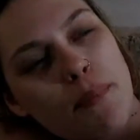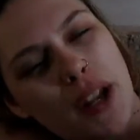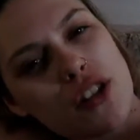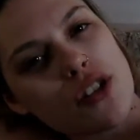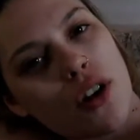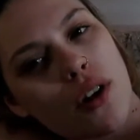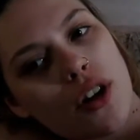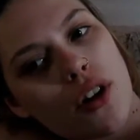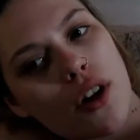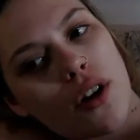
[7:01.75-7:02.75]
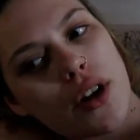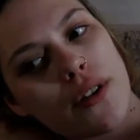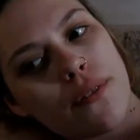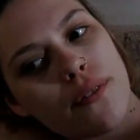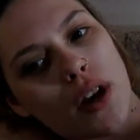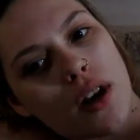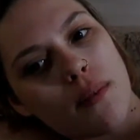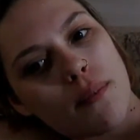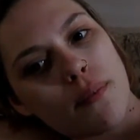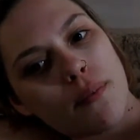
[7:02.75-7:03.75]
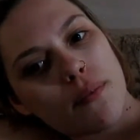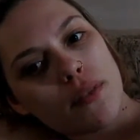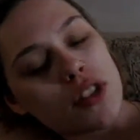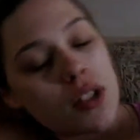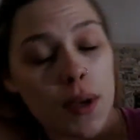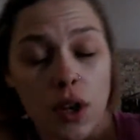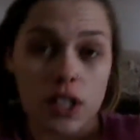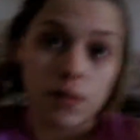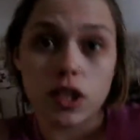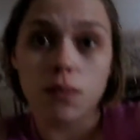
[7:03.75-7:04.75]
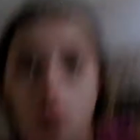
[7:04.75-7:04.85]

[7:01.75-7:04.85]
But I don't know. I don't know if, to be honest with you,